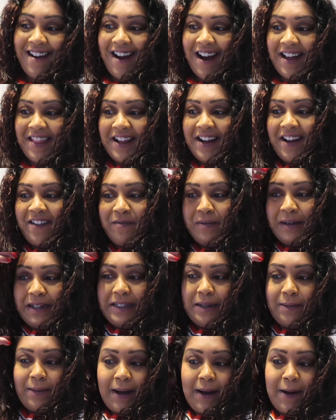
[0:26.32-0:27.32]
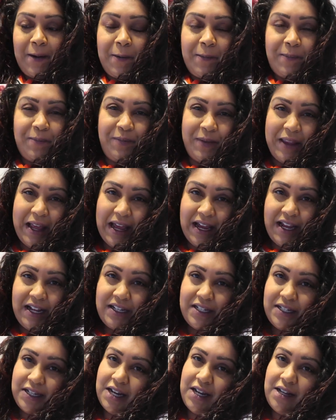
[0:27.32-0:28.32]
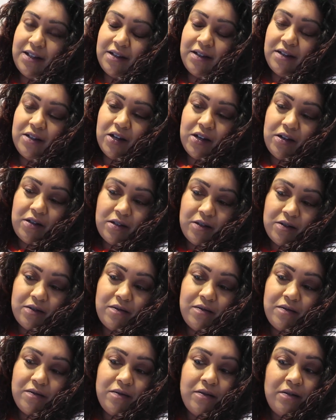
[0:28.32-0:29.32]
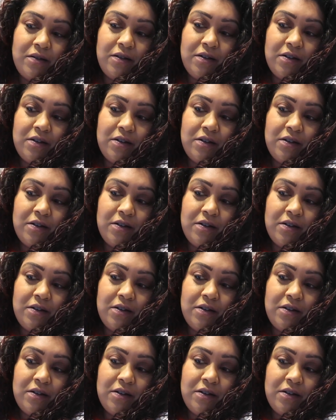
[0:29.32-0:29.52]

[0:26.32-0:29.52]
I think I've missed about 8 days in total